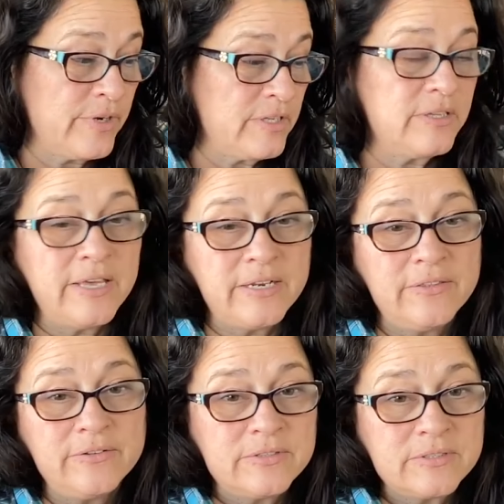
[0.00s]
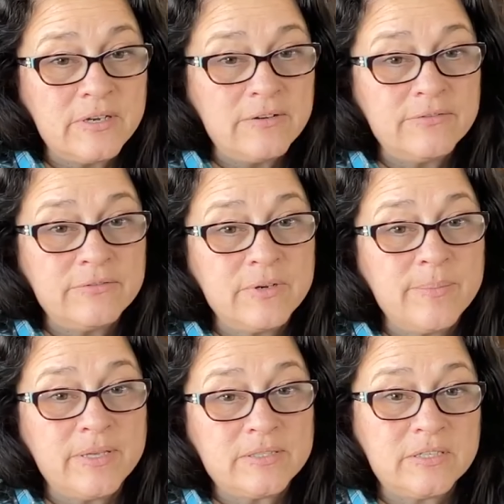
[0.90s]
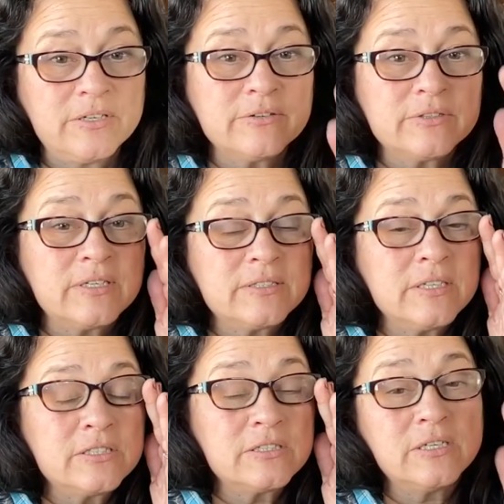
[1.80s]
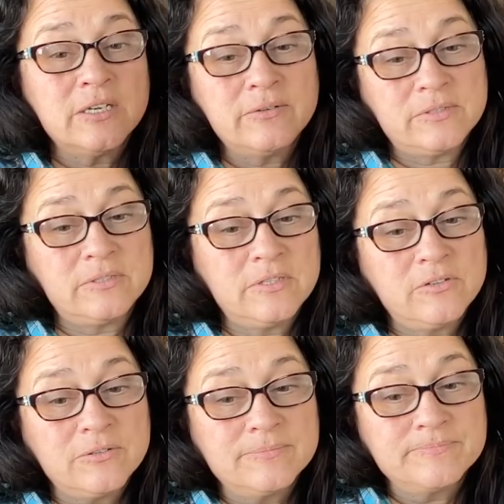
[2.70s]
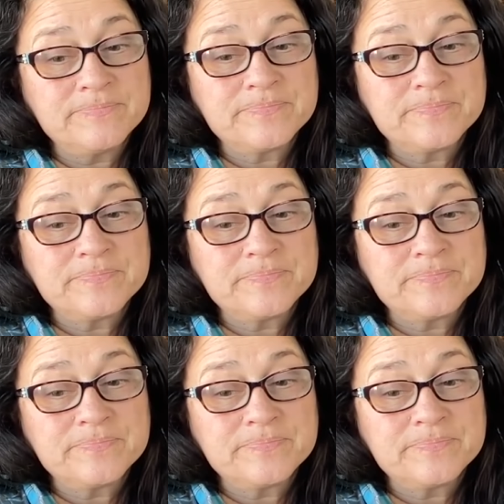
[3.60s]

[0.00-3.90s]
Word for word: read that other stuff about securitization and how it's illegal.